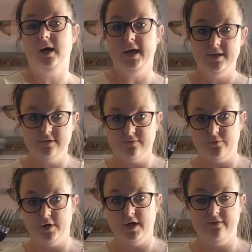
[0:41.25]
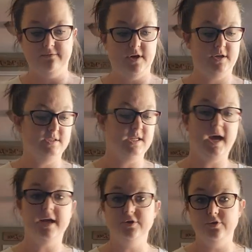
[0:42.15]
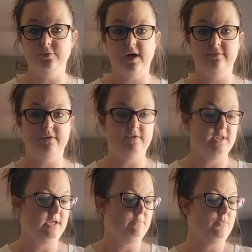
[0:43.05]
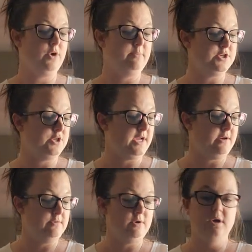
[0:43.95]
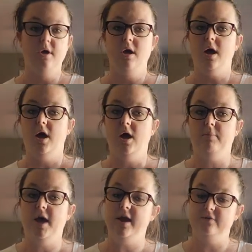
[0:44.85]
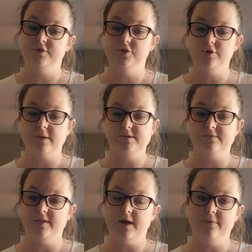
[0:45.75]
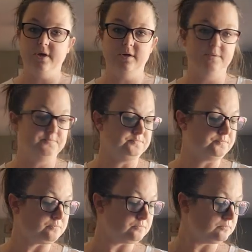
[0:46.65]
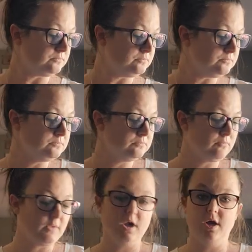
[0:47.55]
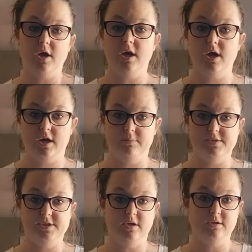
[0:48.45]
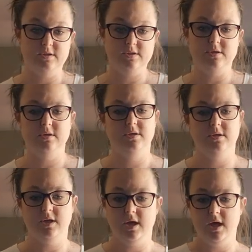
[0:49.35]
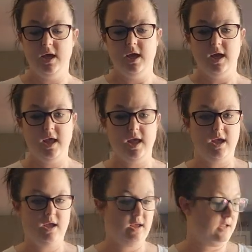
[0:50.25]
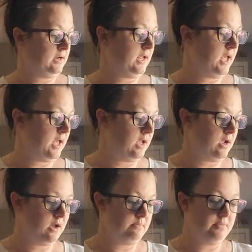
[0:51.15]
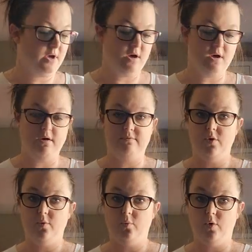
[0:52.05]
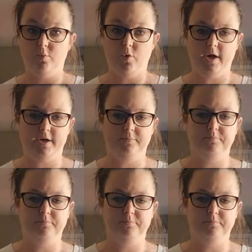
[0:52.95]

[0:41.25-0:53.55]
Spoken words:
I use a fork at first. I do have everything pre-measured out. I have 2 cups of flour, a cup of salt, and a cup of warm water.